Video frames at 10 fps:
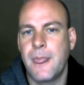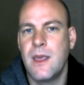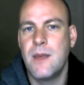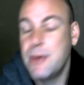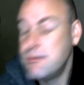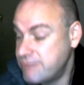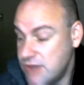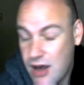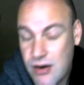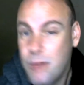But
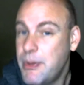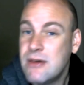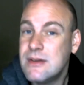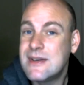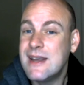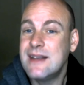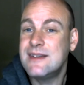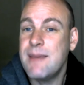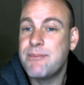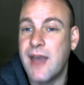not all parents can
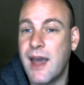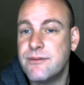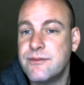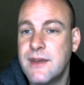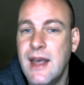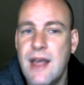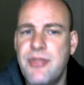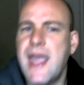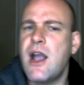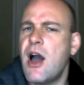accept that.
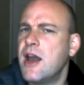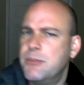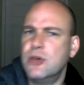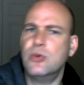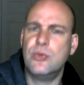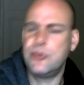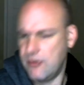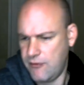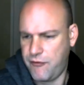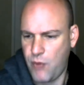They got abused
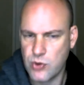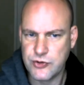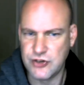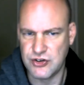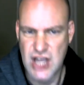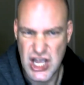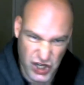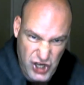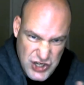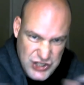and forced and
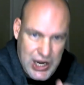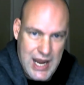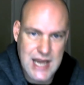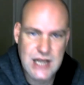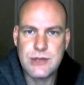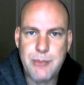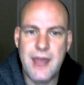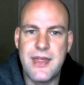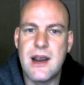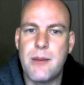contained by
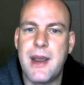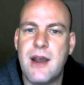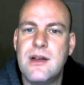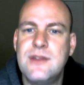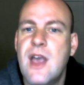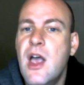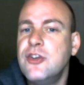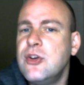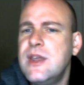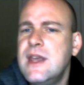their parents,
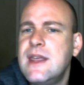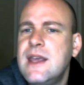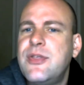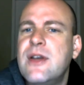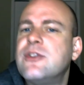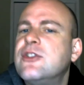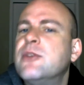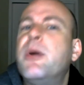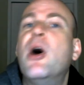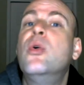so they think they're
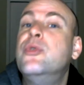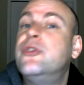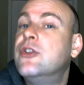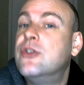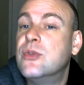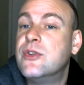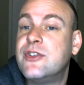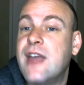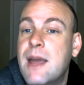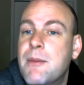supposed to do the
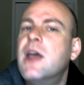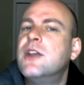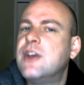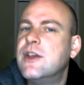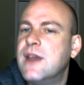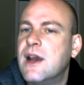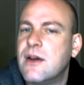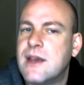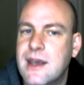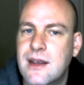same to their
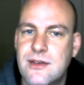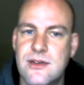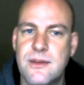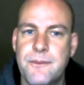kids.